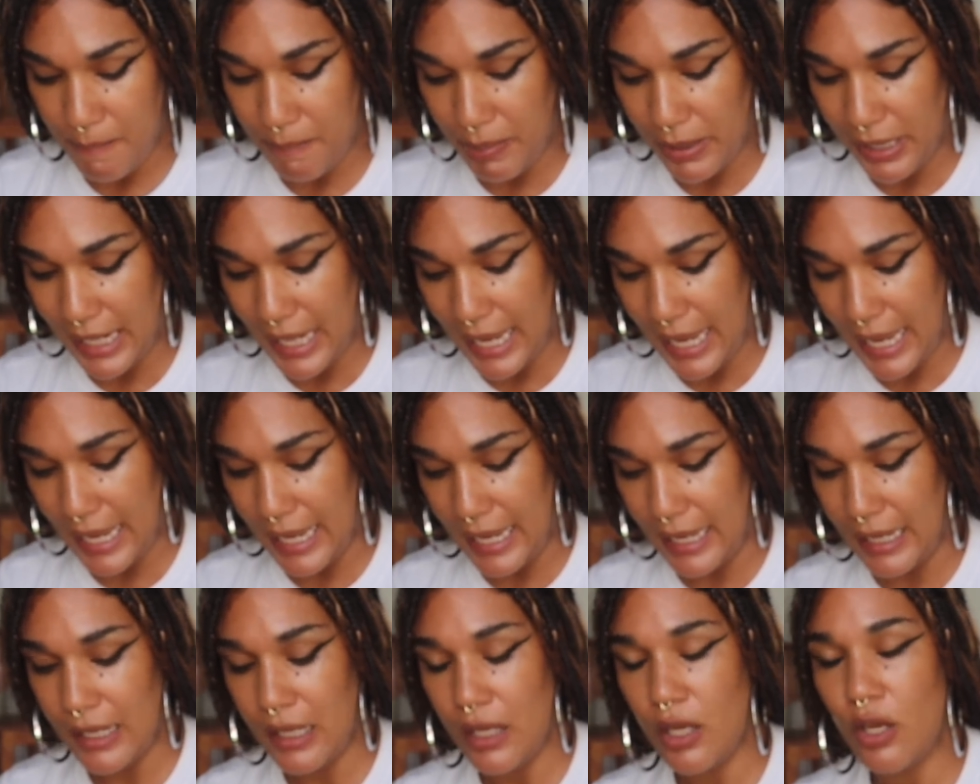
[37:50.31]

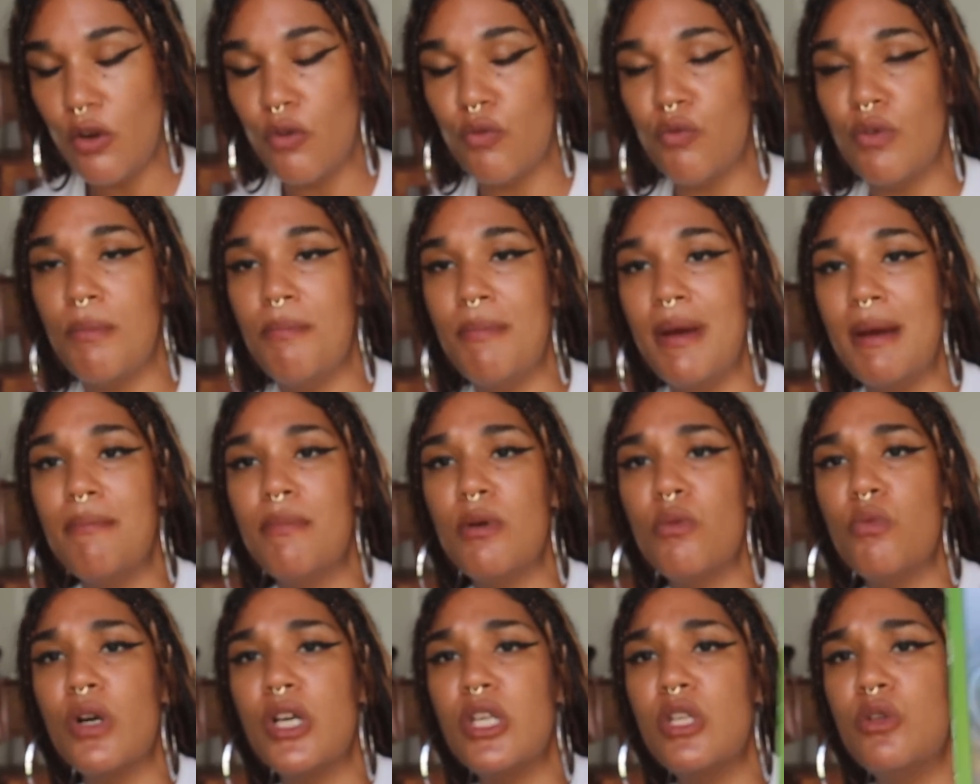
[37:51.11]
Play.
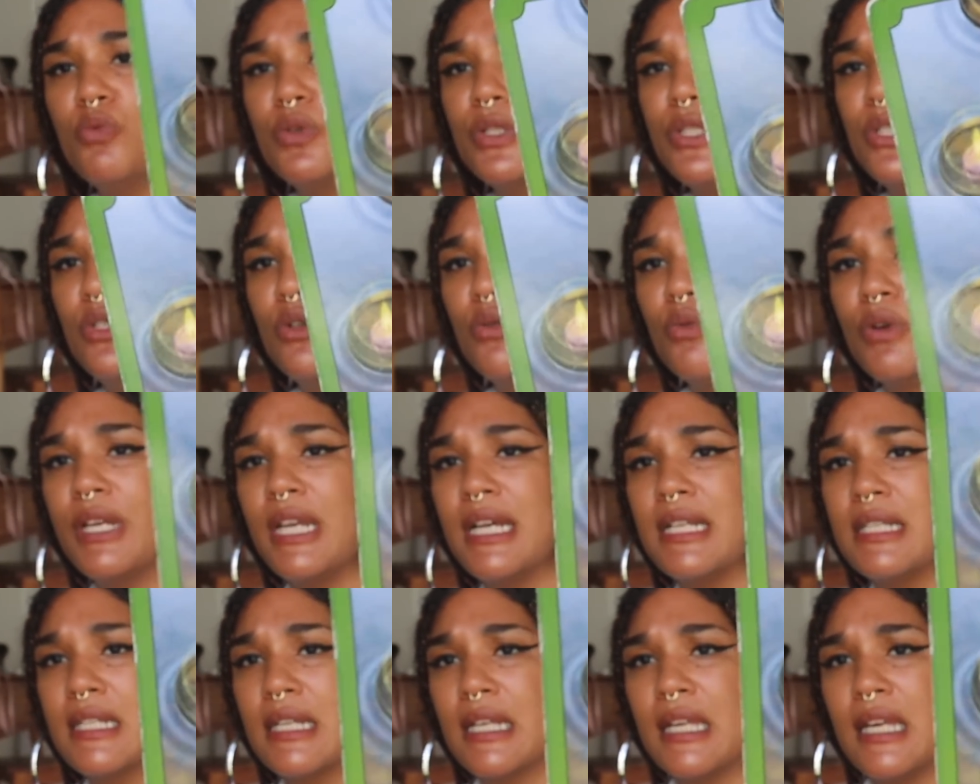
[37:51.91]
Remember what you was doing
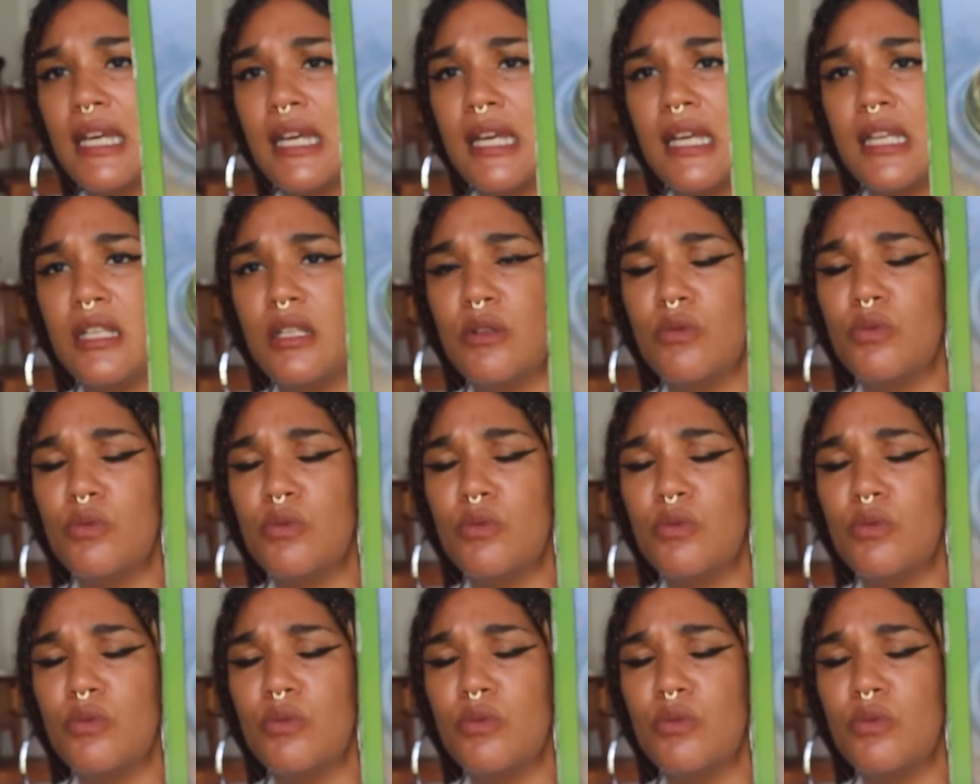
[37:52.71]
as a kid.